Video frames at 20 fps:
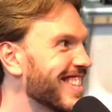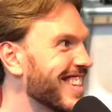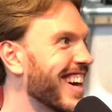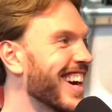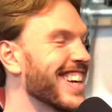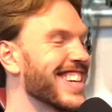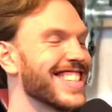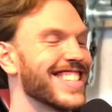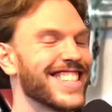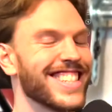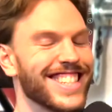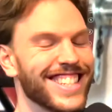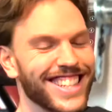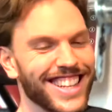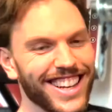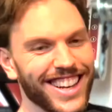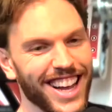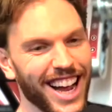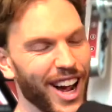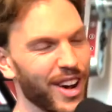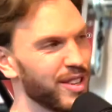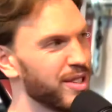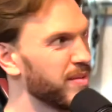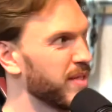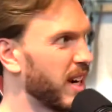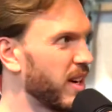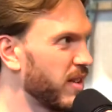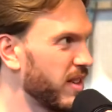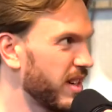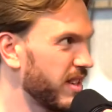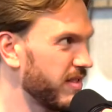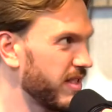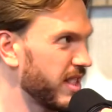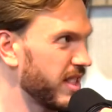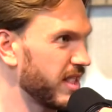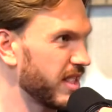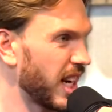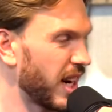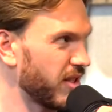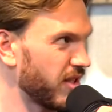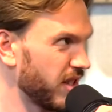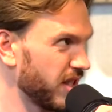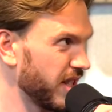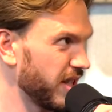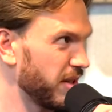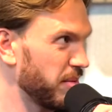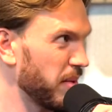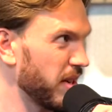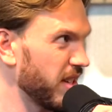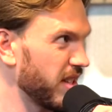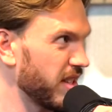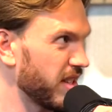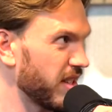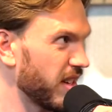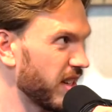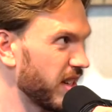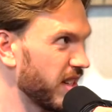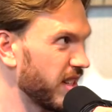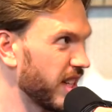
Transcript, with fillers: Nice. How long do you spend in the sauna?